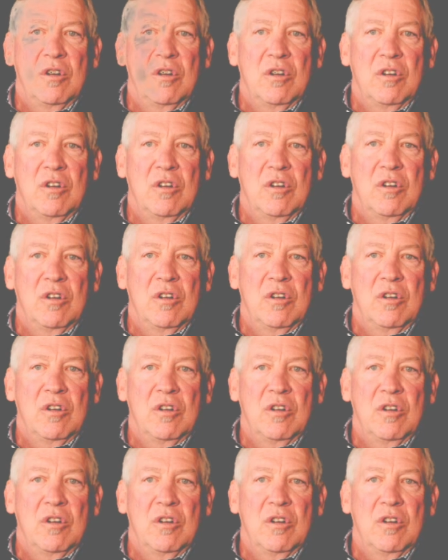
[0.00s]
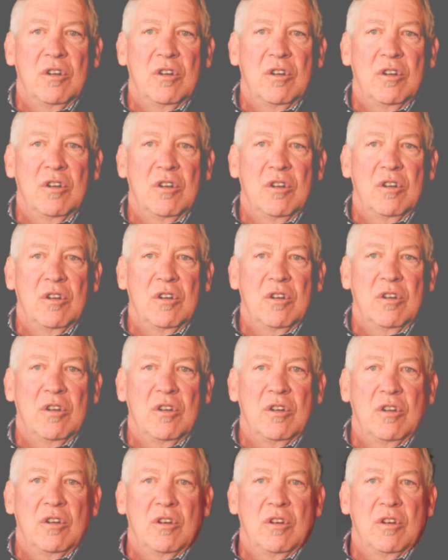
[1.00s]

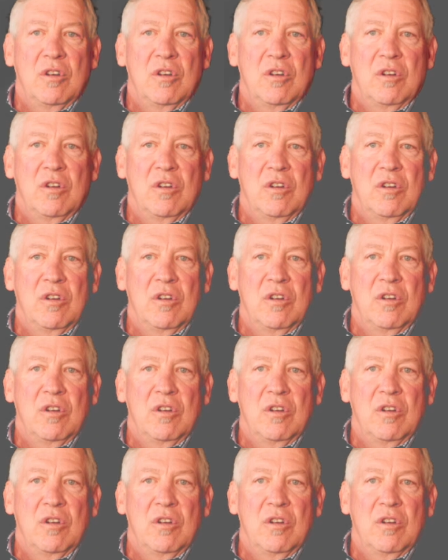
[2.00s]
(silence)